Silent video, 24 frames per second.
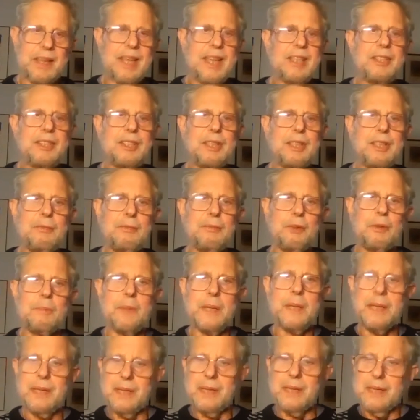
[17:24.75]
easy for
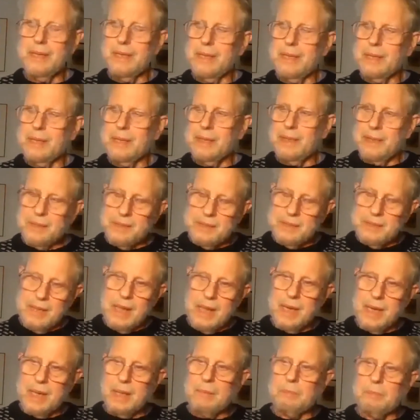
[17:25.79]
me is
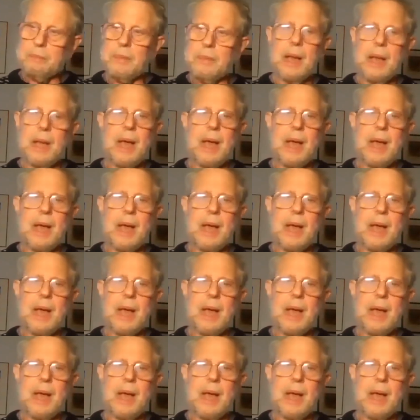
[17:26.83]
that